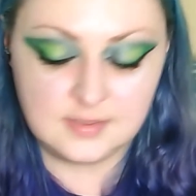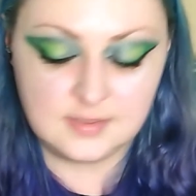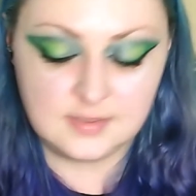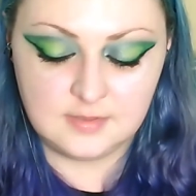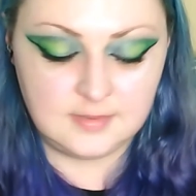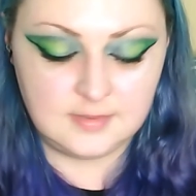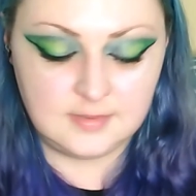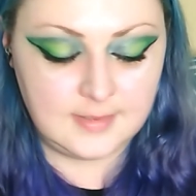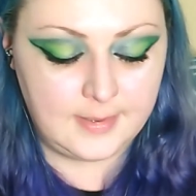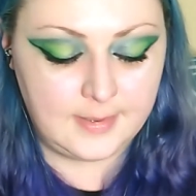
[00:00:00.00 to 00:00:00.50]

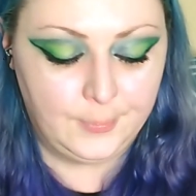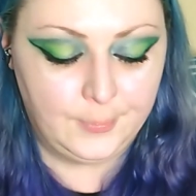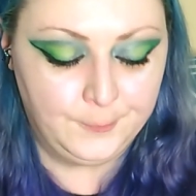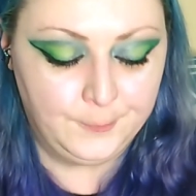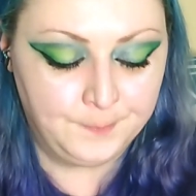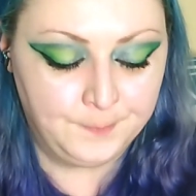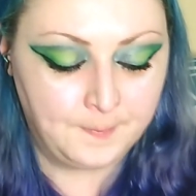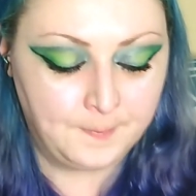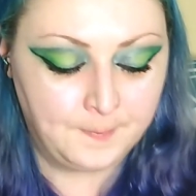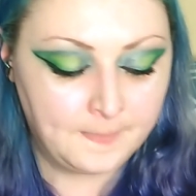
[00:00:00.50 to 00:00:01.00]
Now,
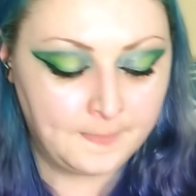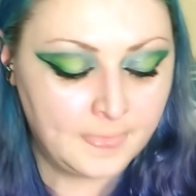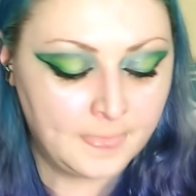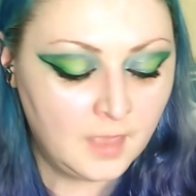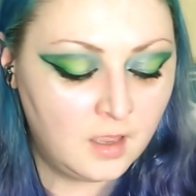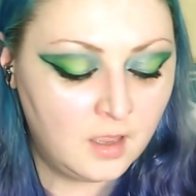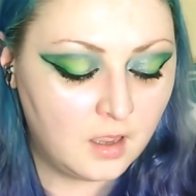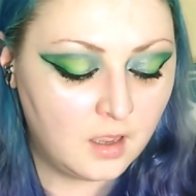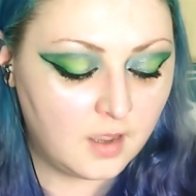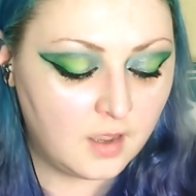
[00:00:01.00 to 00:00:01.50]

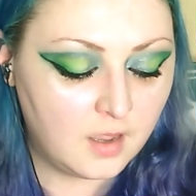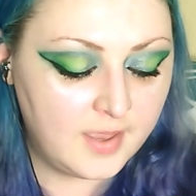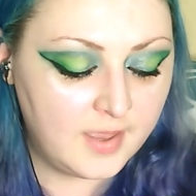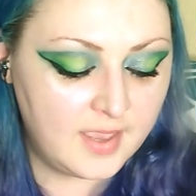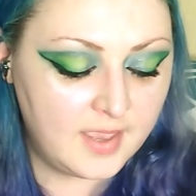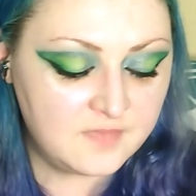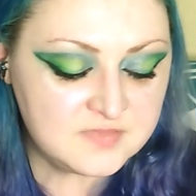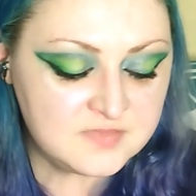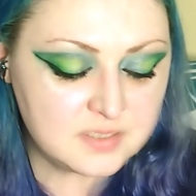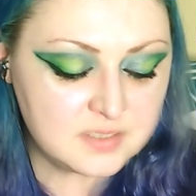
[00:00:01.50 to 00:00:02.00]
I
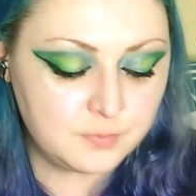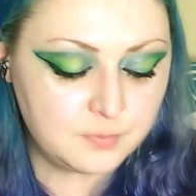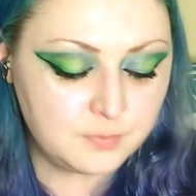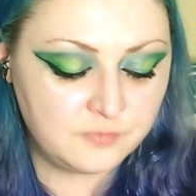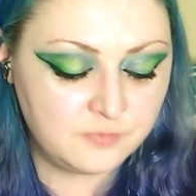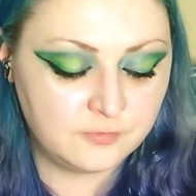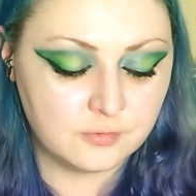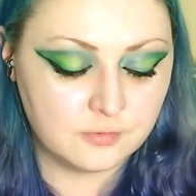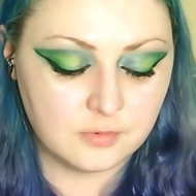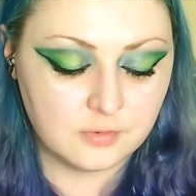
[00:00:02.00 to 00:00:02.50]
have said
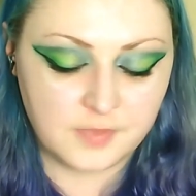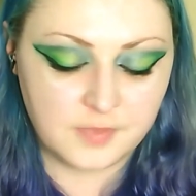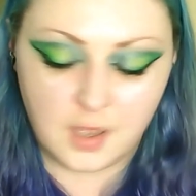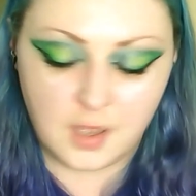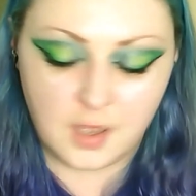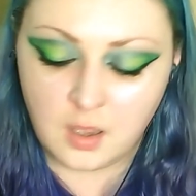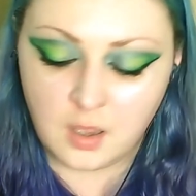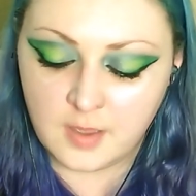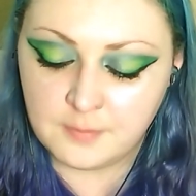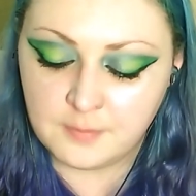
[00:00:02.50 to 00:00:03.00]
before that
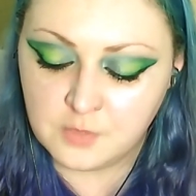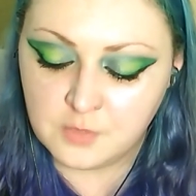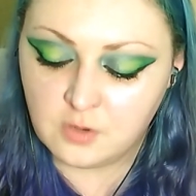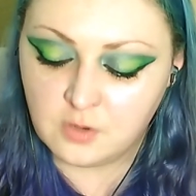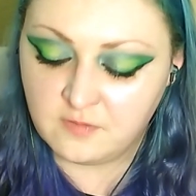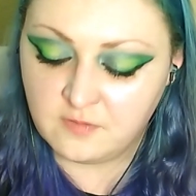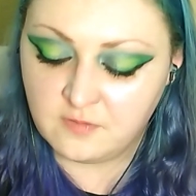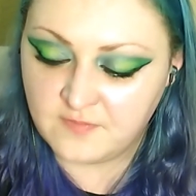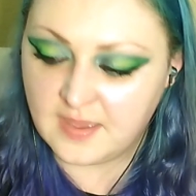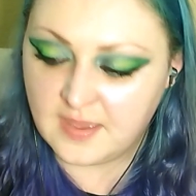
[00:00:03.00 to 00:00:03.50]
I am
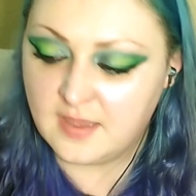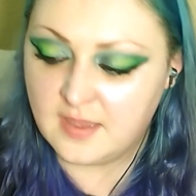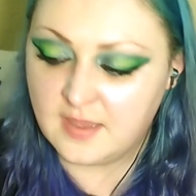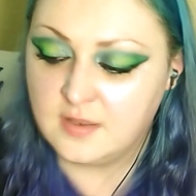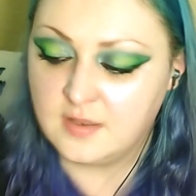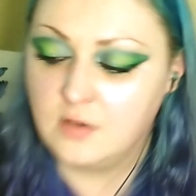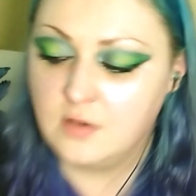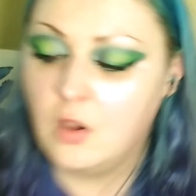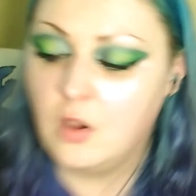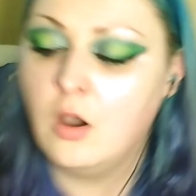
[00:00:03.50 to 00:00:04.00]
not a
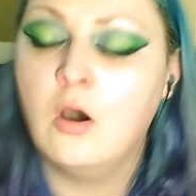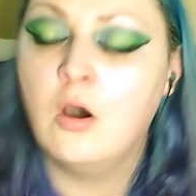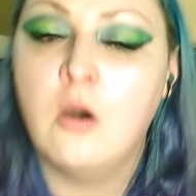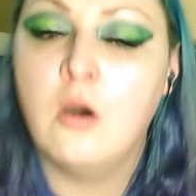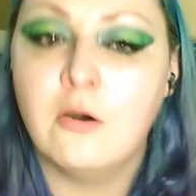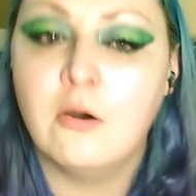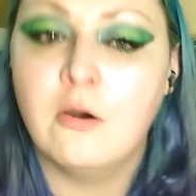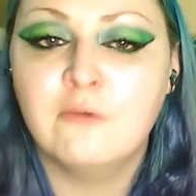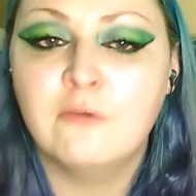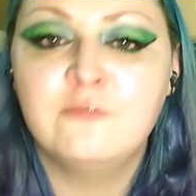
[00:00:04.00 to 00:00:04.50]
fan
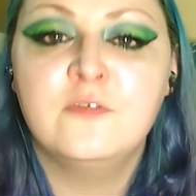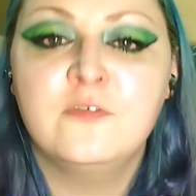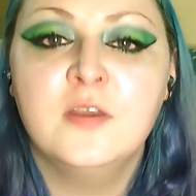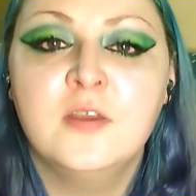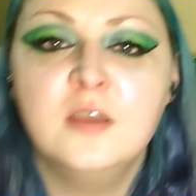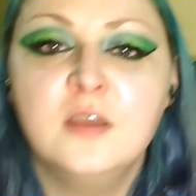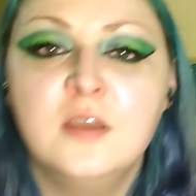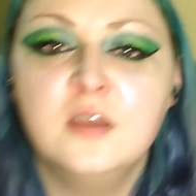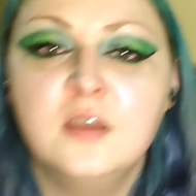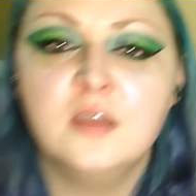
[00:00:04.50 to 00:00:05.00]
of,
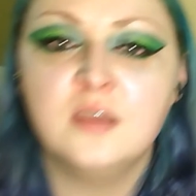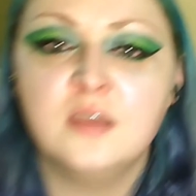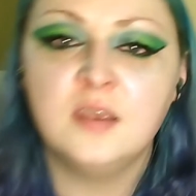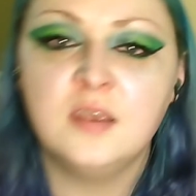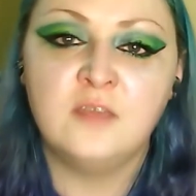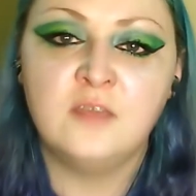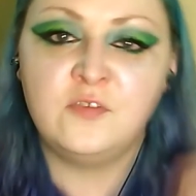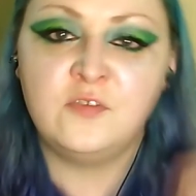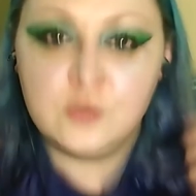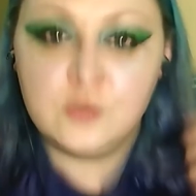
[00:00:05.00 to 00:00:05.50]

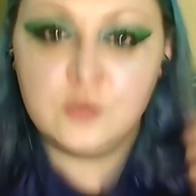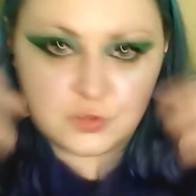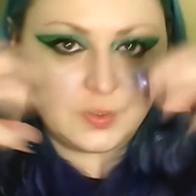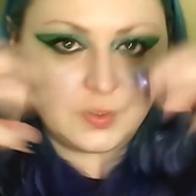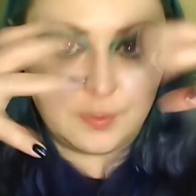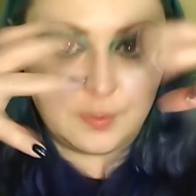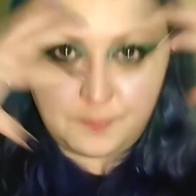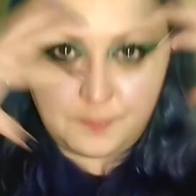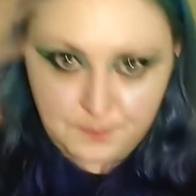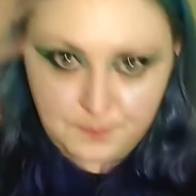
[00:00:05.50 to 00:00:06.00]
if you're doing
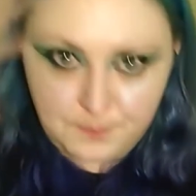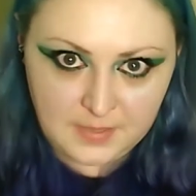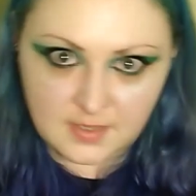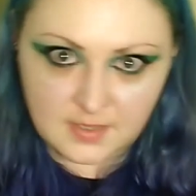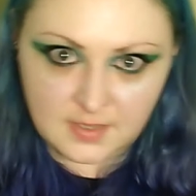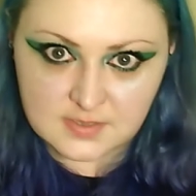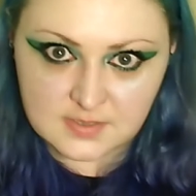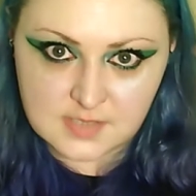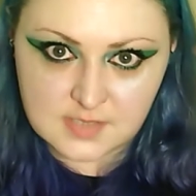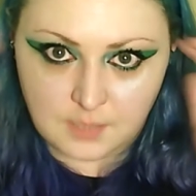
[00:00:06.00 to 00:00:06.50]
a big
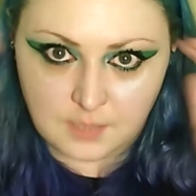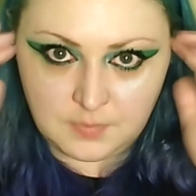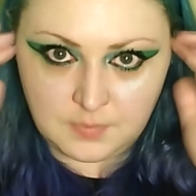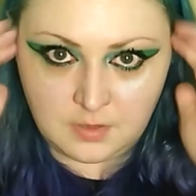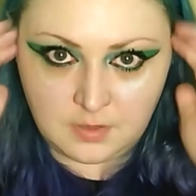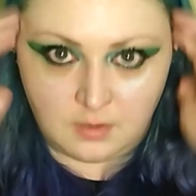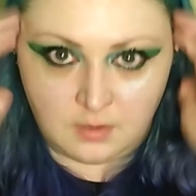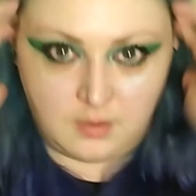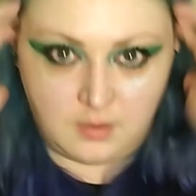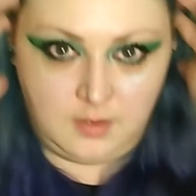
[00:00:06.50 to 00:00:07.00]
statement
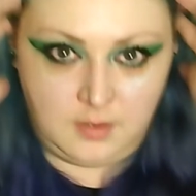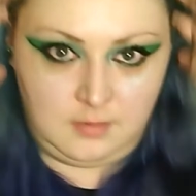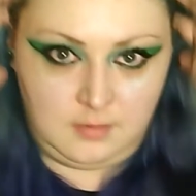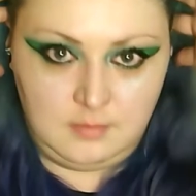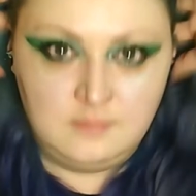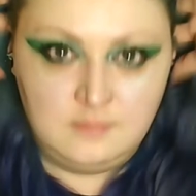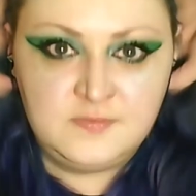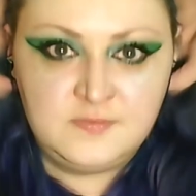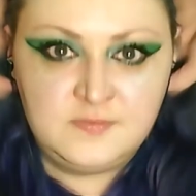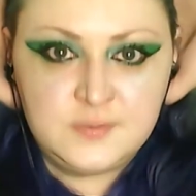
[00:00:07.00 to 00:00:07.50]
eye,
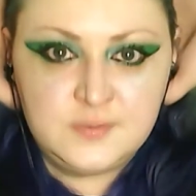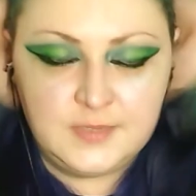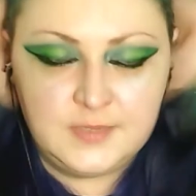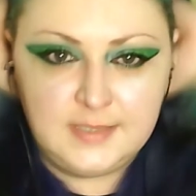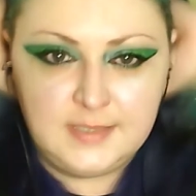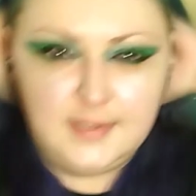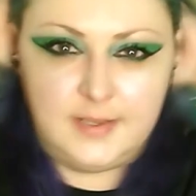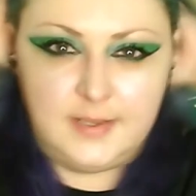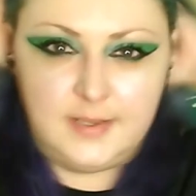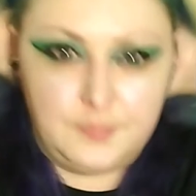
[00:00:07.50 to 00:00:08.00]
of doing
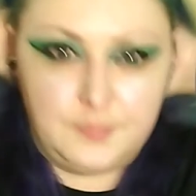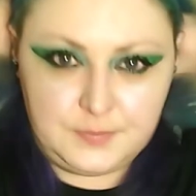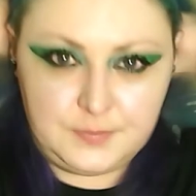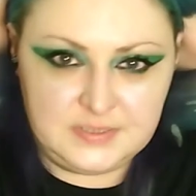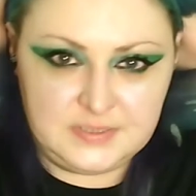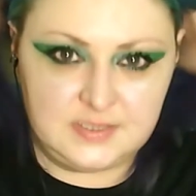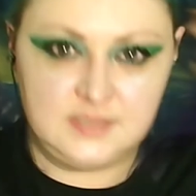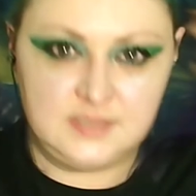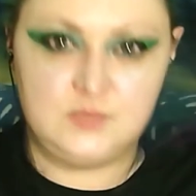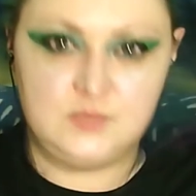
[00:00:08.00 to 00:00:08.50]
lips
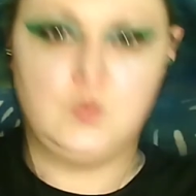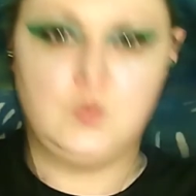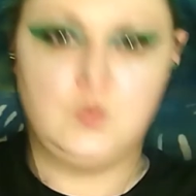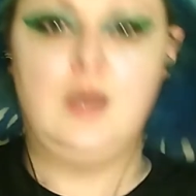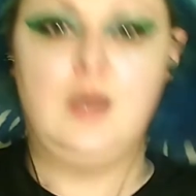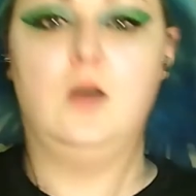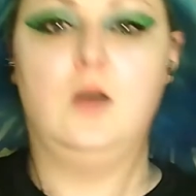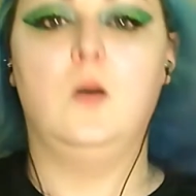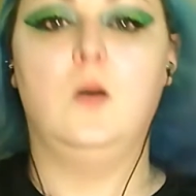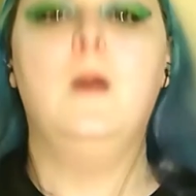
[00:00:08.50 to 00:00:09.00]
as
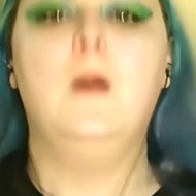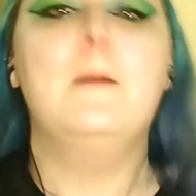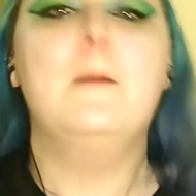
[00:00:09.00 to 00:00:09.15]
well.